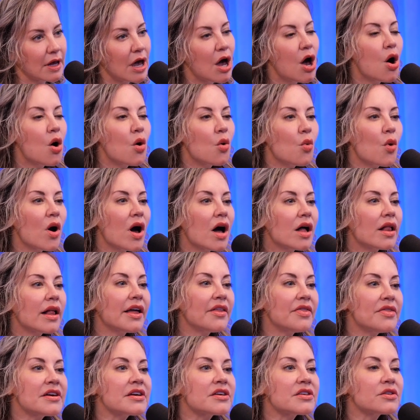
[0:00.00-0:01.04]
Well, I
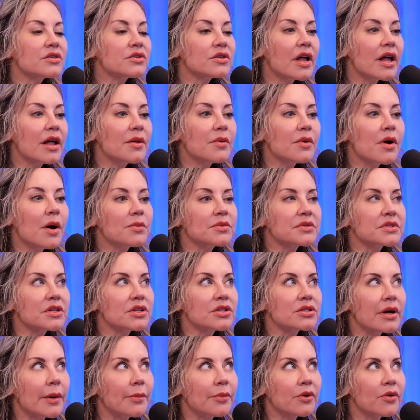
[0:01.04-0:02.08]
think I'm just going to
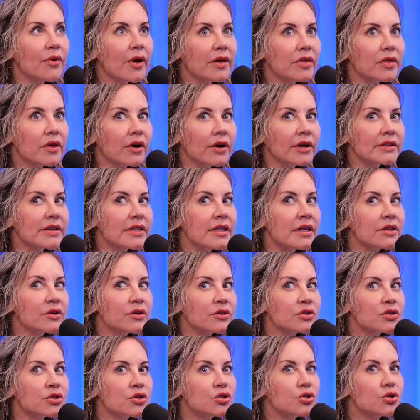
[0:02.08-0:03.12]
stop you right there because I think
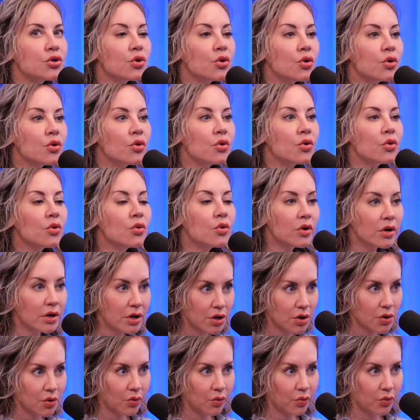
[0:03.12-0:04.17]
there's two
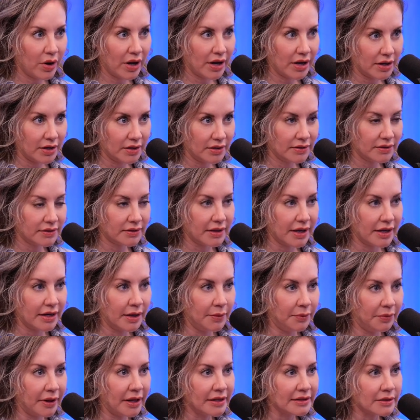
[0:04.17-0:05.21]
ways that
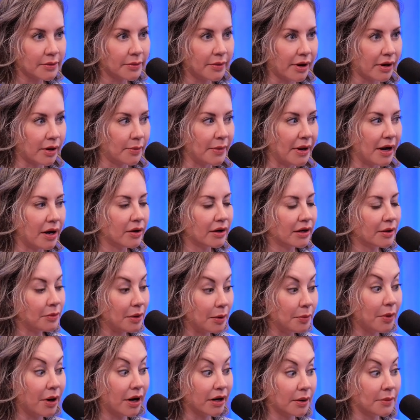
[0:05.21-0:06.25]
implants can be
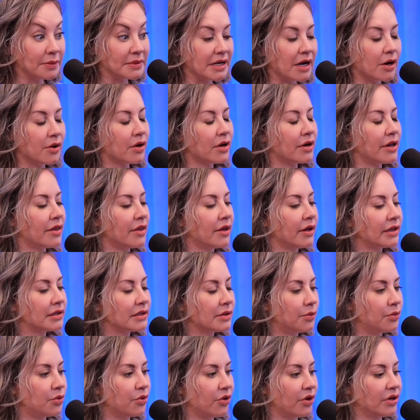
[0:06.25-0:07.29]
bottomed out. And I think it's
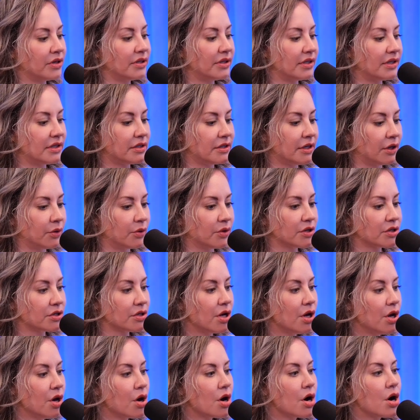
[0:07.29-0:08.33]
important to distinguish.
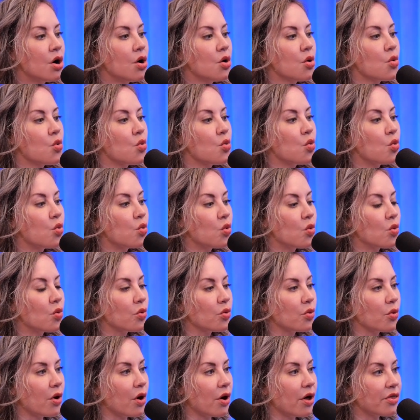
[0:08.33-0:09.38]

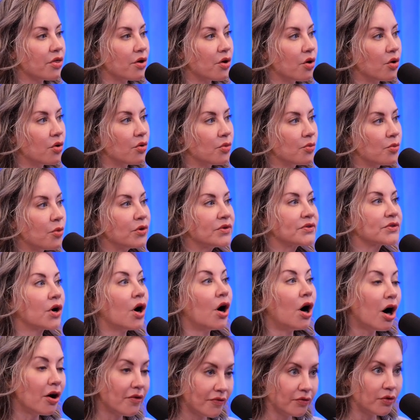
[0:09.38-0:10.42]
The most
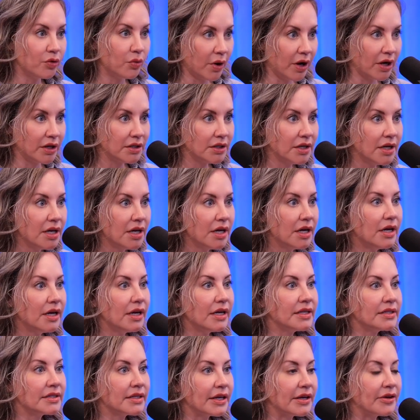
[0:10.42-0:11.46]
awful one
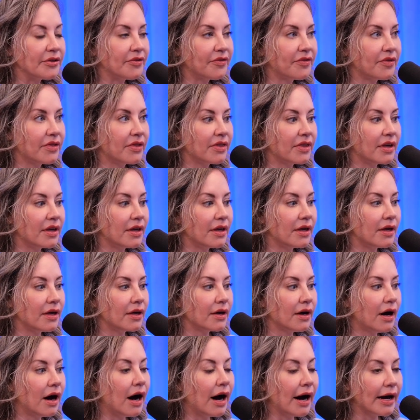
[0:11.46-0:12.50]
is if the
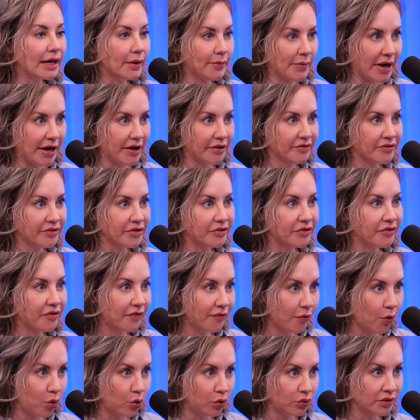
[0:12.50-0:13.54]
IMF, the
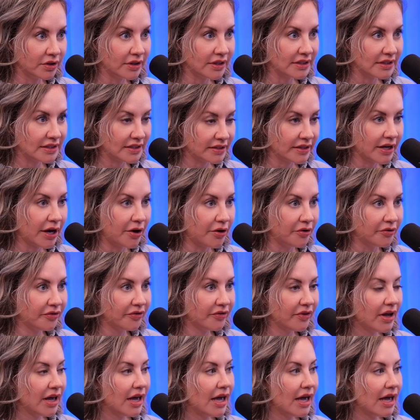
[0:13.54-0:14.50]
fold itself,